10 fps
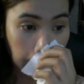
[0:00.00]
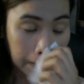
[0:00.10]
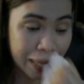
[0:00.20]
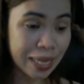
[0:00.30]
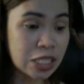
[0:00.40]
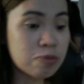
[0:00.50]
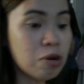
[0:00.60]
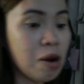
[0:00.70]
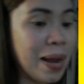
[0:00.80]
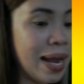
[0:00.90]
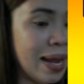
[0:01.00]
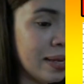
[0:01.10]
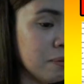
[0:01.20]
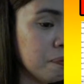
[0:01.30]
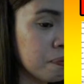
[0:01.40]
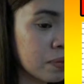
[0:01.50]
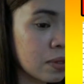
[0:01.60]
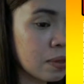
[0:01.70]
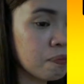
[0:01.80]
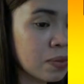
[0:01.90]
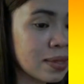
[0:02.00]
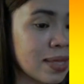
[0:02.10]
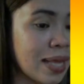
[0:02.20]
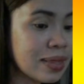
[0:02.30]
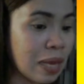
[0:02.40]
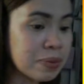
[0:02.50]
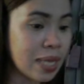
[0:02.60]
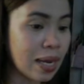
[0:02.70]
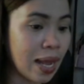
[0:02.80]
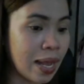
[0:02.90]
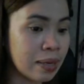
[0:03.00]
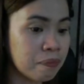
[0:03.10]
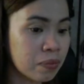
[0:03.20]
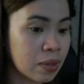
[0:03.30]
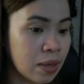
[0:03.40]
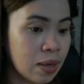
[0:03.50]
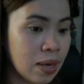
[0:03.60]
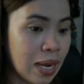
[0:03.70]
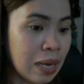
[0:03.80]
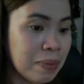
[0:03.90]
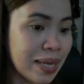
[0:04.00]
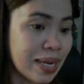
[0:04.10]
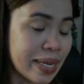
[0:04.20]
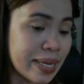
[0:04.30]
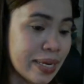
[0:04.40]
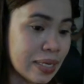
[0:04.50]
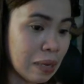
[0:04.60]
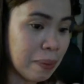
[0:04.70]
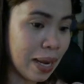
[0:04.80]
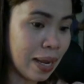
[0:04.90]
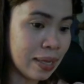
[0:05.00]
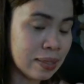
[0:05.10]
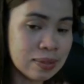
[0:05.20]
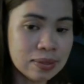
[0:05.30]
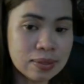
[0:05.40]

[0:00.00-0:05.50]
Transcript: Nag-gets mo ba, Ann? Dantam sakan. An nakikinig ka ba an?